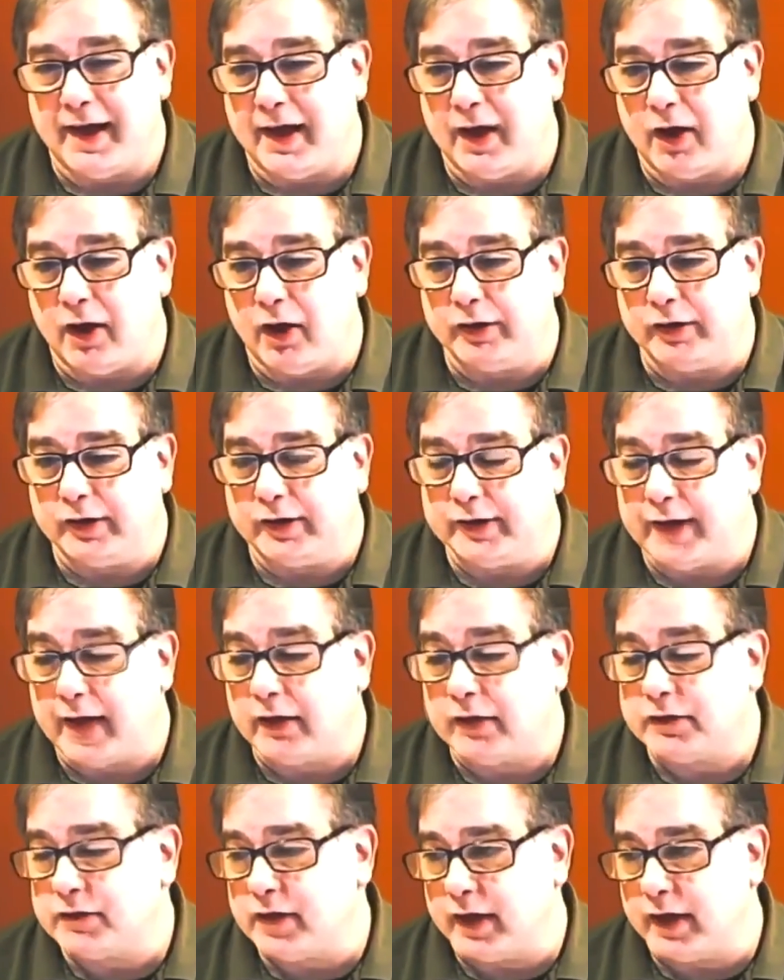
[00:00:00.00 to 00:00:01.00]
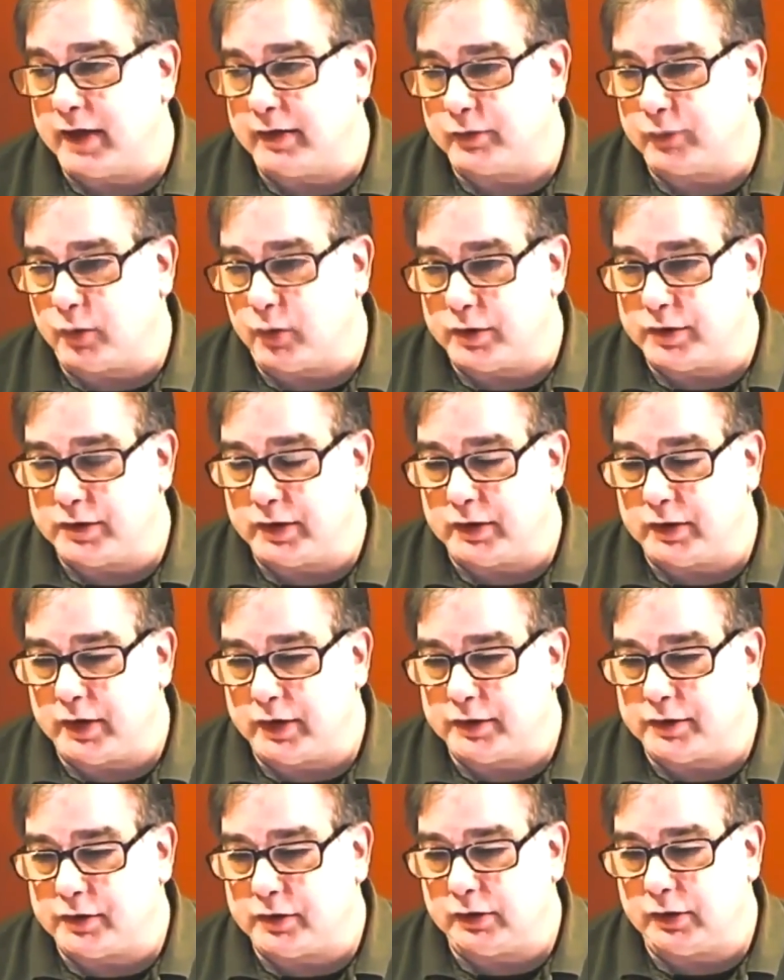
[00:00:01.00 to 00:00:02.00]
On the downside, of course,
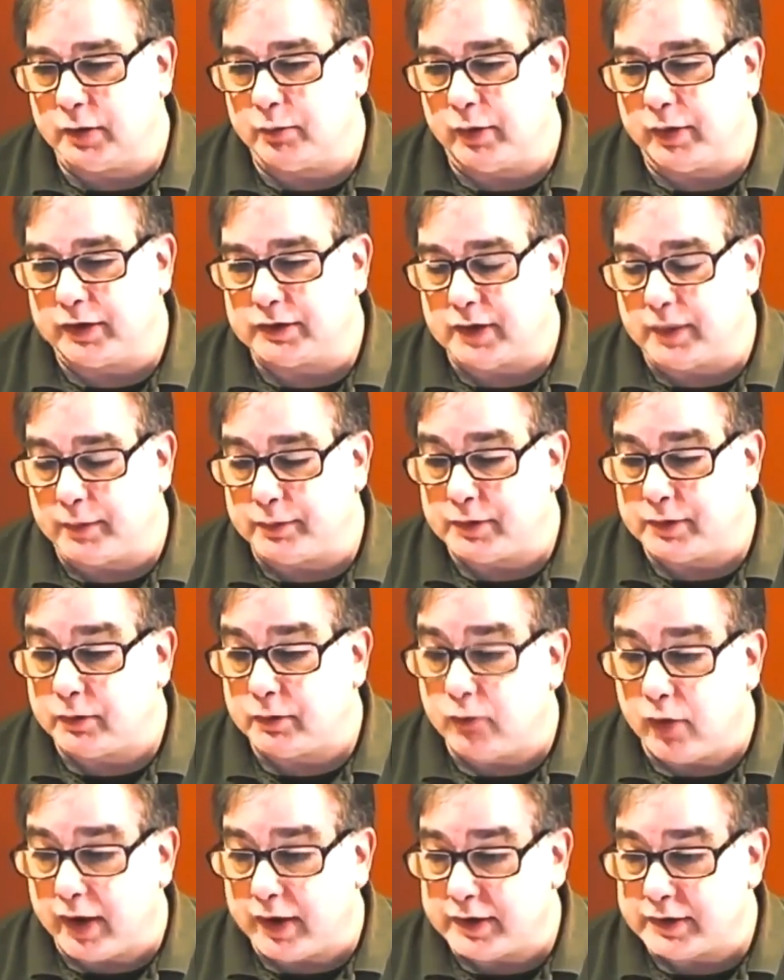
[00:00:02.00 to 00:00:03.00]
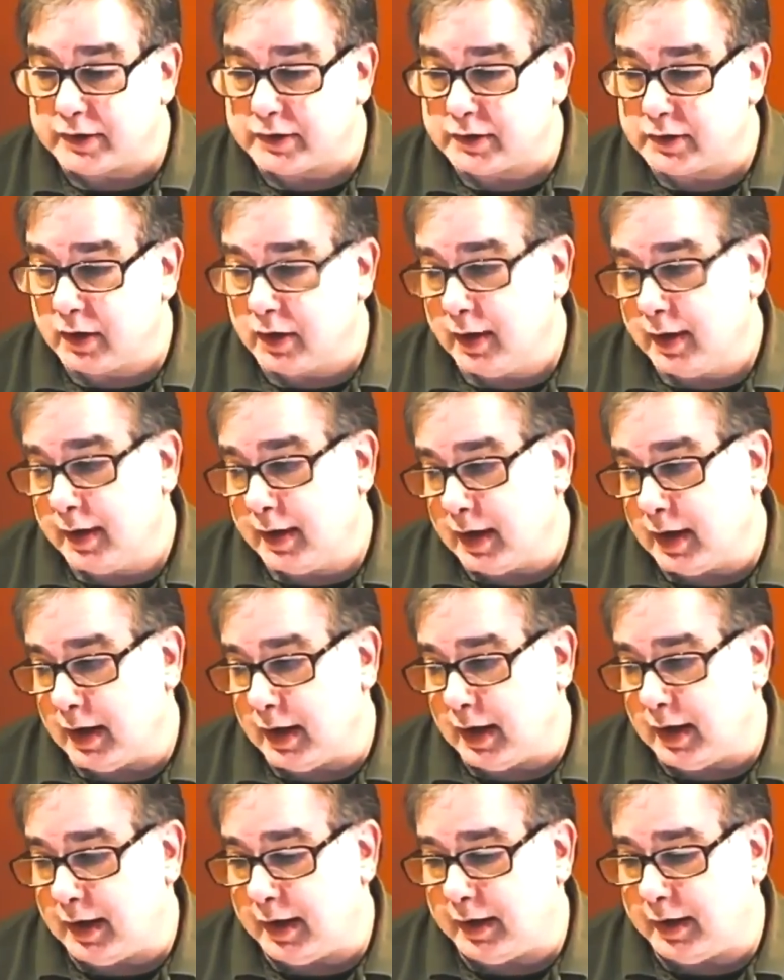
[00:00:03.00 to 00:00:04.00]
it certainly brings up some risks,
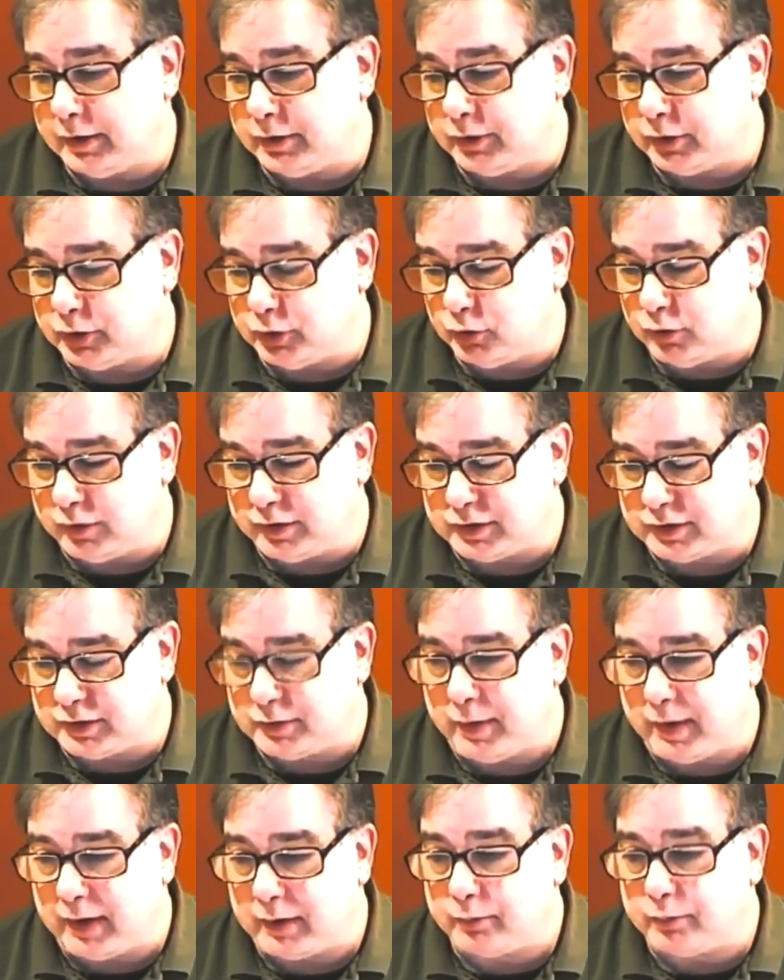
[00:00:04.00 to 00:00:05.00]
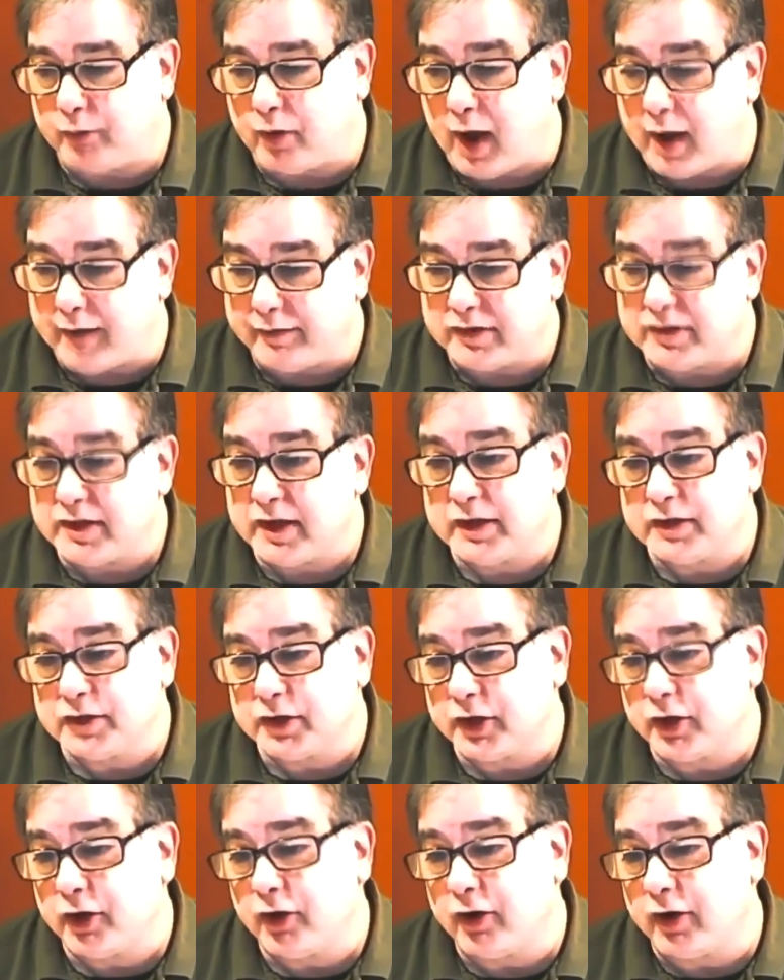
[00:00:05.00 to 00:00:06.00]
the two risks being
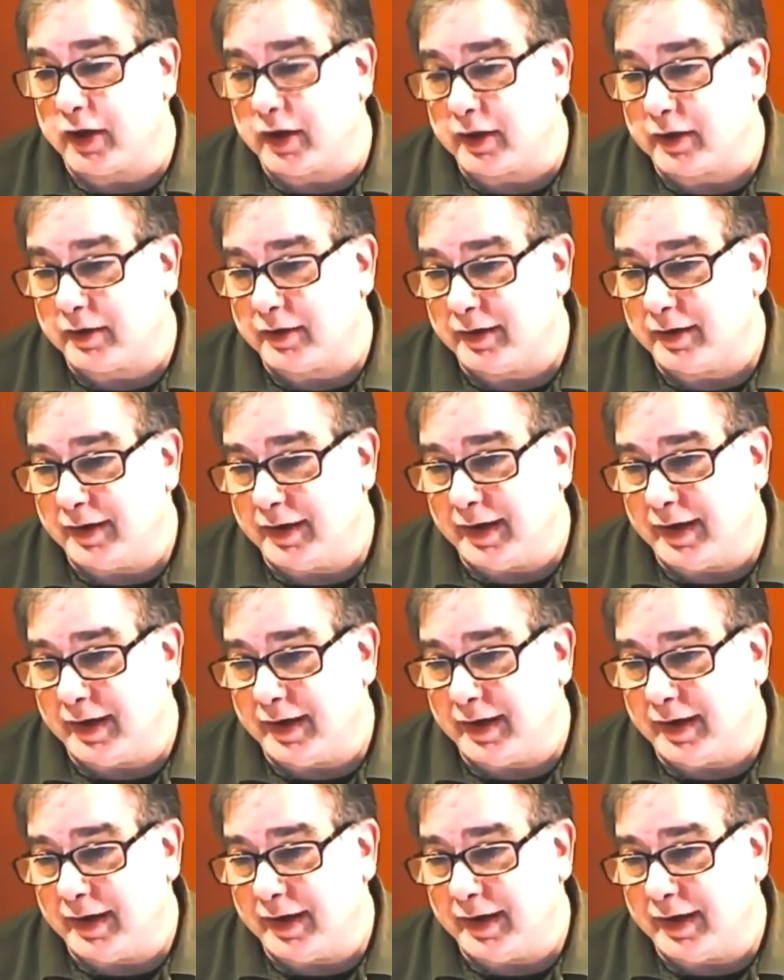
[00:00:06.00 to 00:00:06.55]
privacy and security.